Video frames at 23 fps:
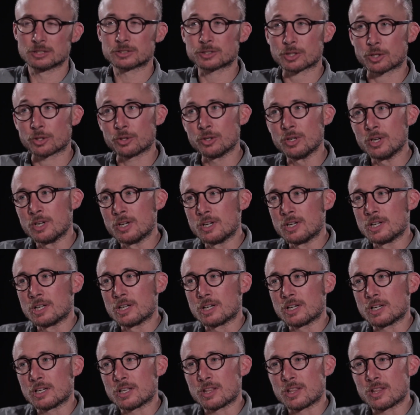So
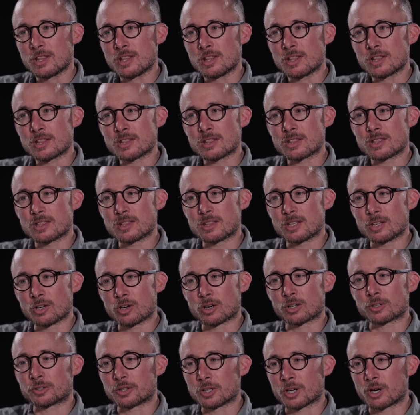the
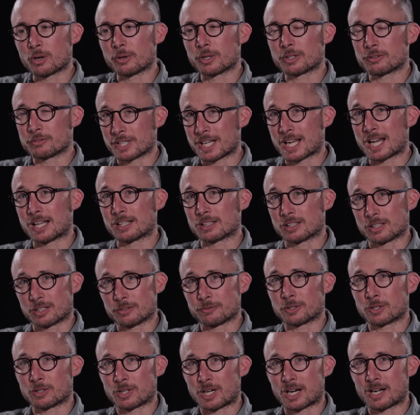ongoing
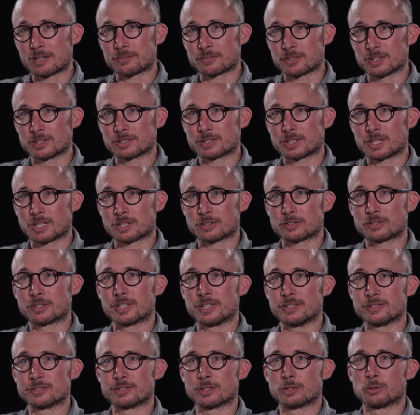reality for craft in this
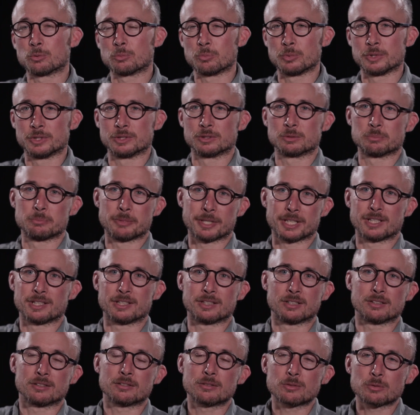country is that it will
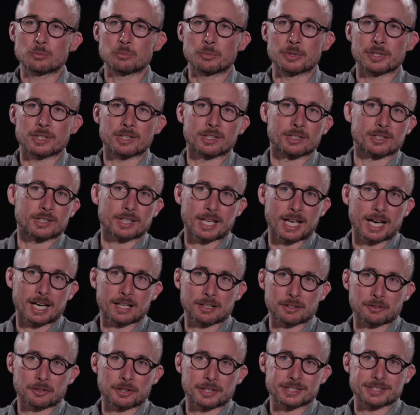be within the
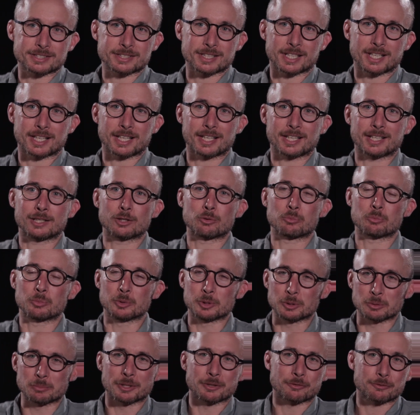gallery scene, it
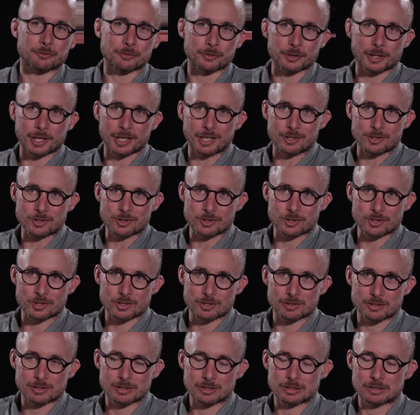will be
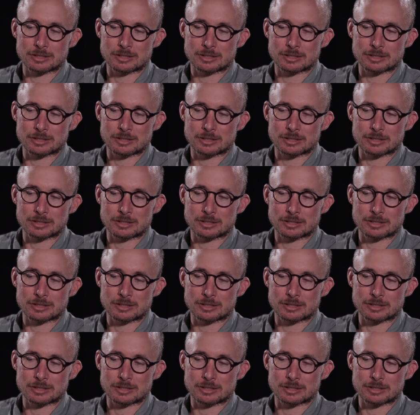fringe.